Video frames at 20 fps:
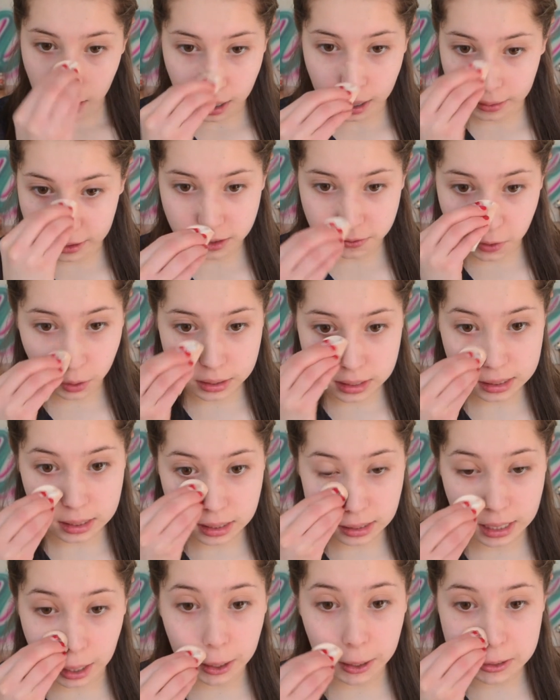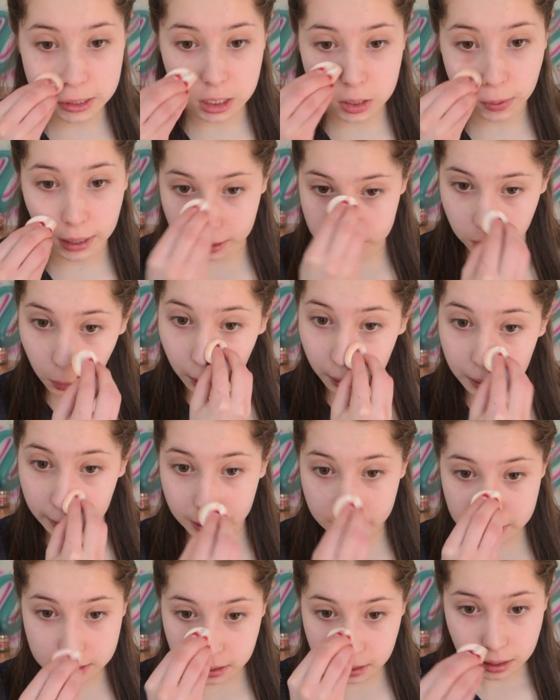I like to focus this in the center because this is where I get the
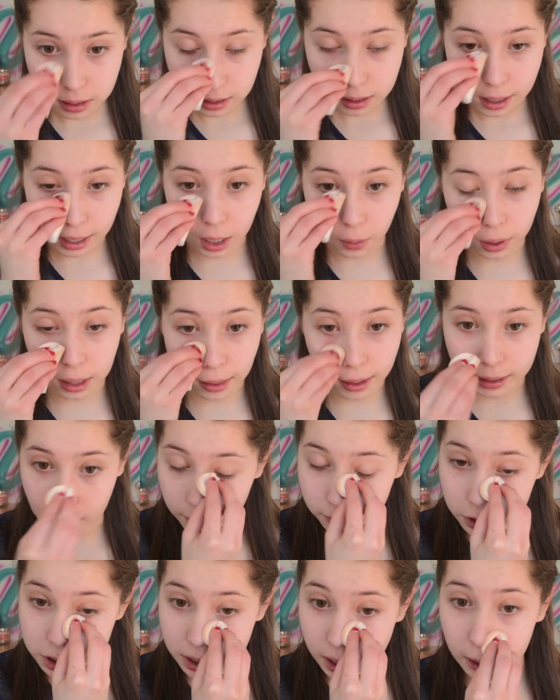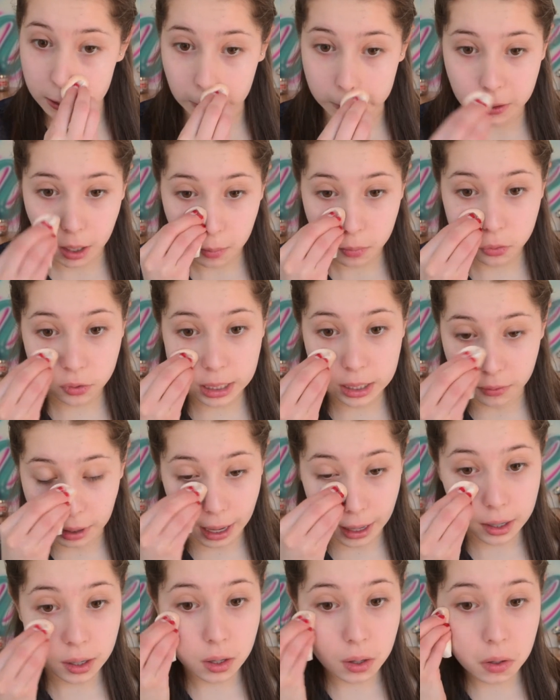oiliest. And I want a lot of coverage there because it's pretty
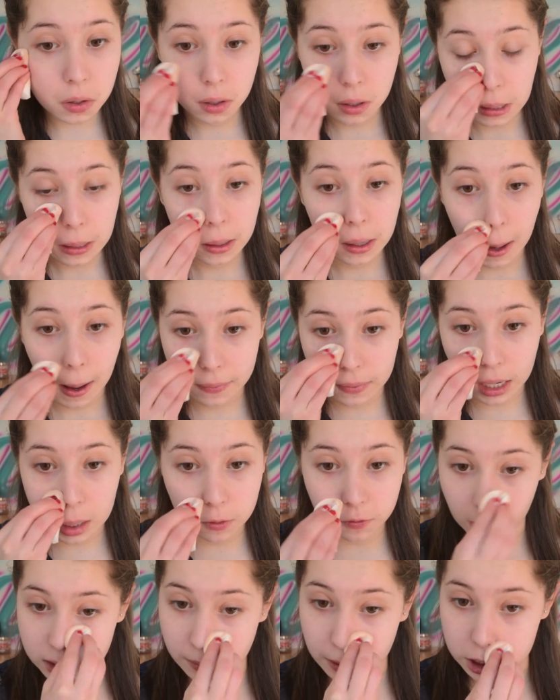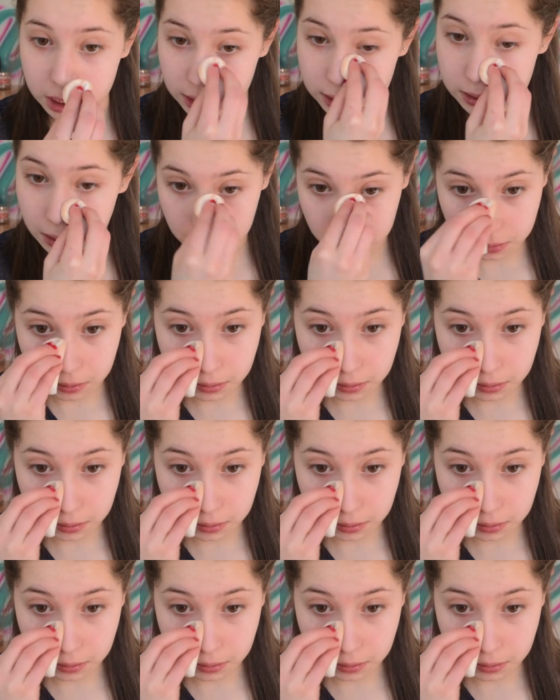red. And then I move out to my cheeks.